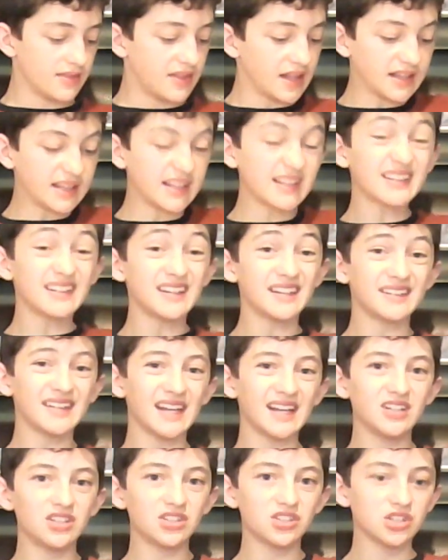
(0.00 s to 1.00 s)
This isn't
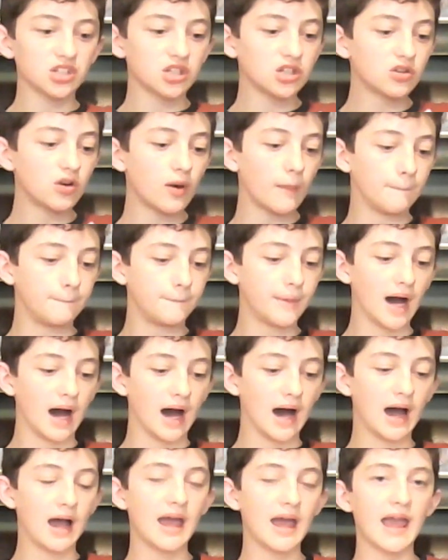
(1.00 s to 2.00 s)
essential,
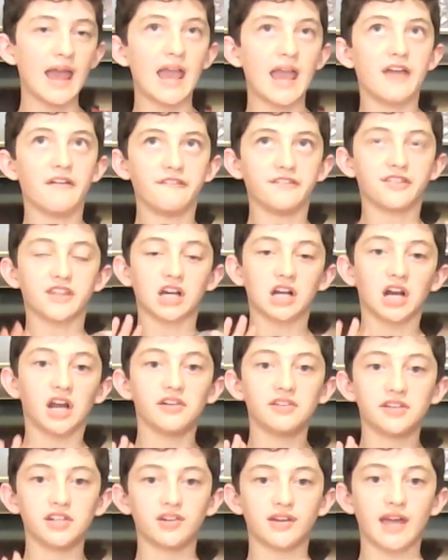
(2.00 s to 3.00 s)
but if the
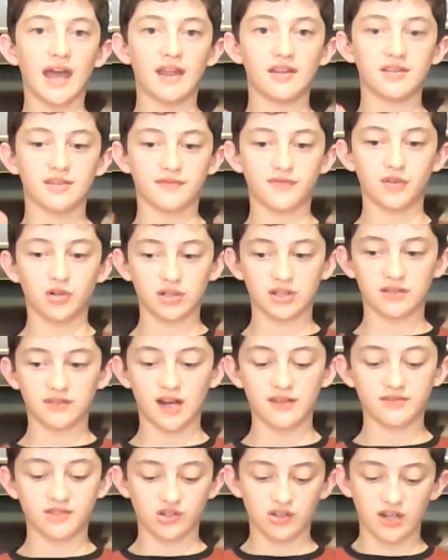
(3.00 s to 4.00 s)
closer you get it to
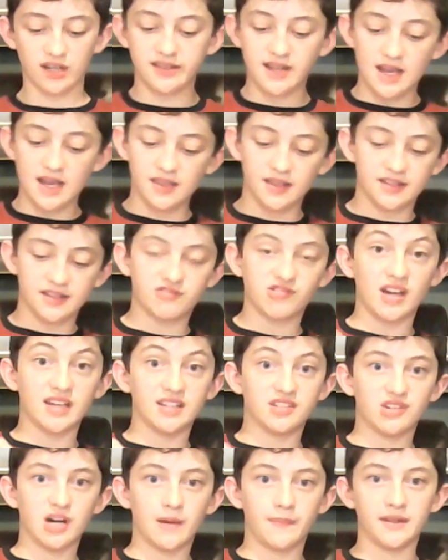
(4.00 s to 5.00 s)
45 degrees, the
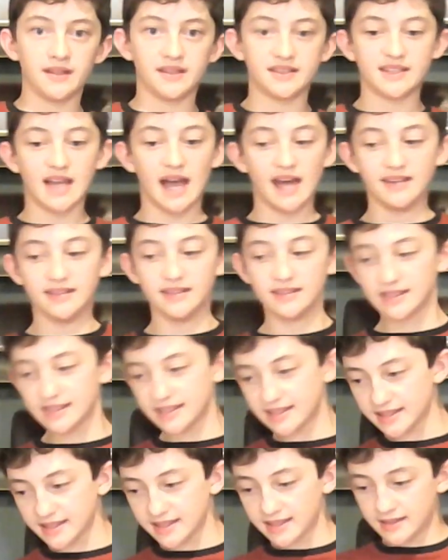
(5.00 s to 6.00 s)
straighter up it
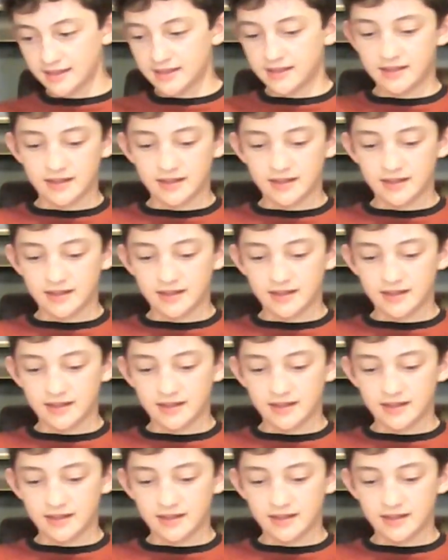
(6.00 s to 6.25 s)
stands.